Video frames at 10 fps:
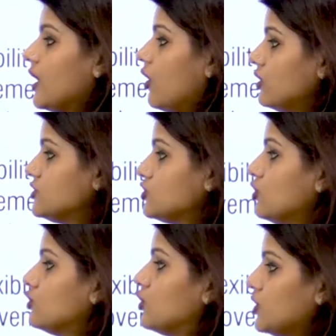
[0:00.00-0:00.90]
Also,
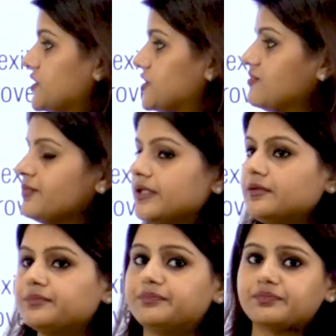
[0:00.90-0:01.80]
goal achievement.
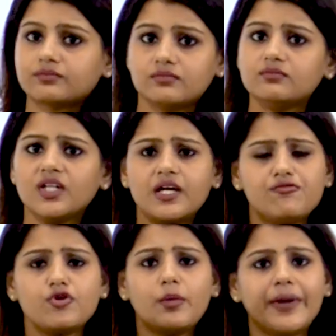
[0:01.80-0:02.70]

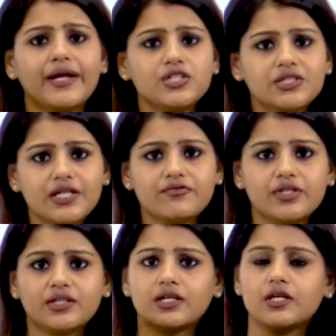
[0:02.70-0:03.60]
If you are managing
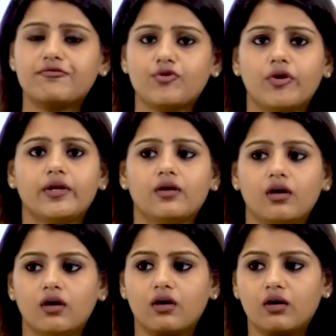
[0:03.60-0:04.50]
everything, if you
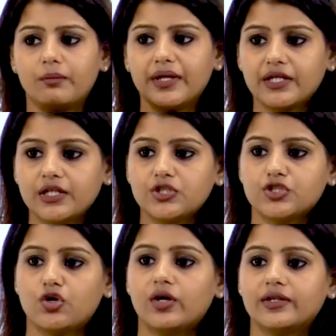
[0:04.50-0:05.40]
are making
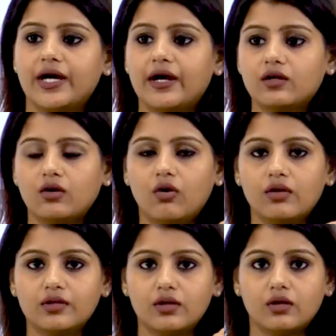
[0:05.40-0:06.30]
sure that
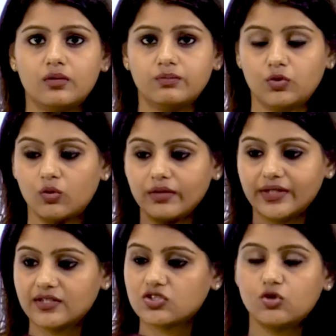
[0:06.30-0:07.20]

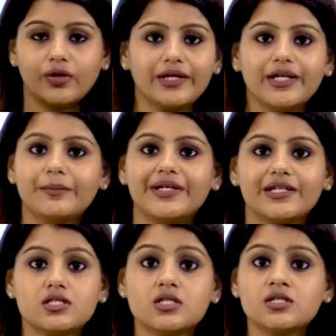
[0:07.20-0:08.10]
there is quality
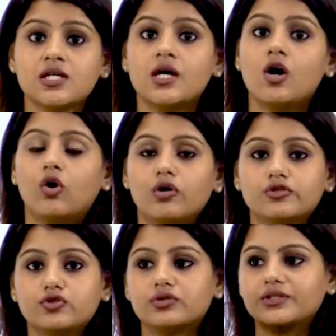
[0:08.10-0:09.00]
maintenance,
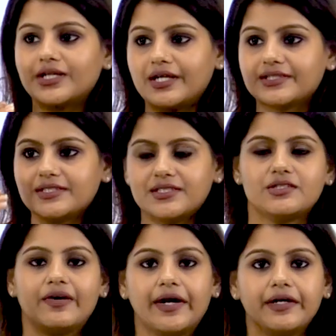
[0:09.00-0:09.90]
also the task is
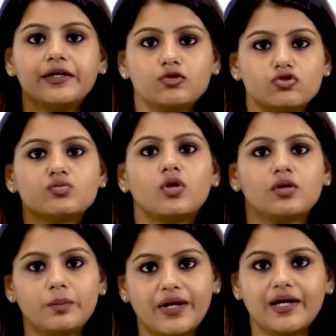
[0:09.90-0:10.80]
divided into
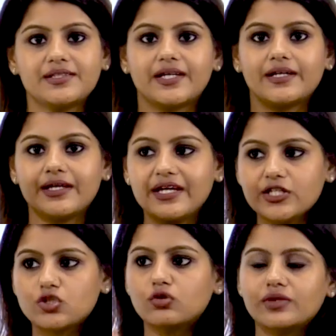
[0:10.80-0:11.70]
smaller parts and
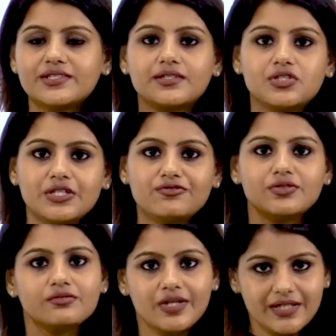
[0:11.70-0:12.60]
each goal is achieved
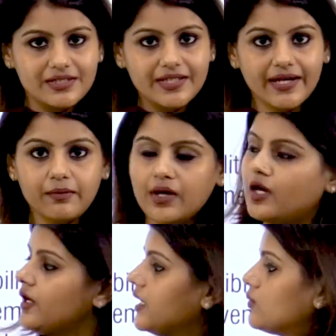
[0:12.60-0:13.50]
in time,
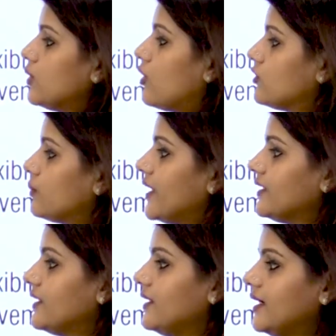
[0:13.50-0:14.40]
it will
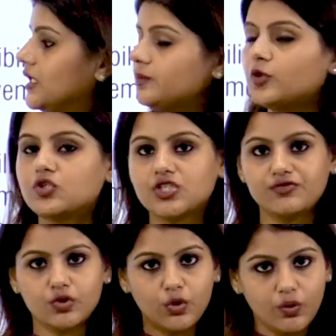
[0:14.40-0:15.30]
automatically help you achieve
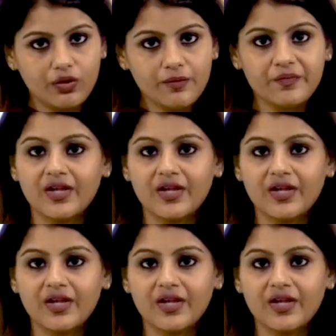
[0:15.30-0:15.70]
your goal.